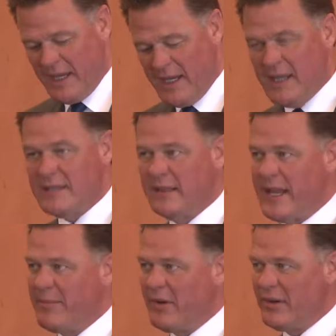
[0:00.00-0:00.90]
his
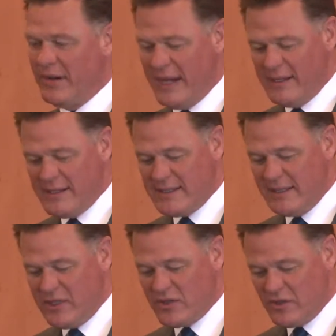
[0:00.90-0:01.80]
labor and his
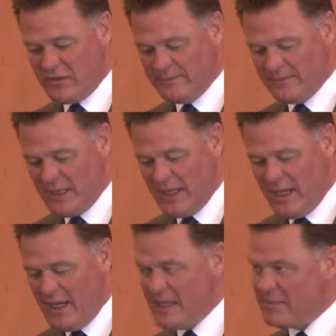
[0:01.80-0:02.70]
leisure,
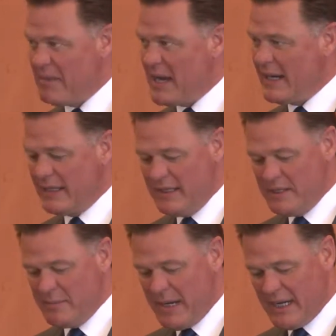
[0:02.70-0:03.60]
his mind and
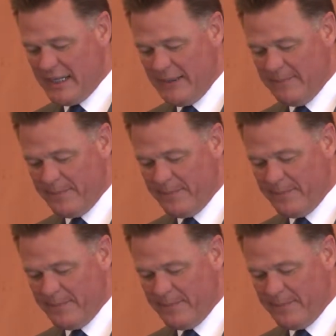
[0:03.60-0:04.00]
his body,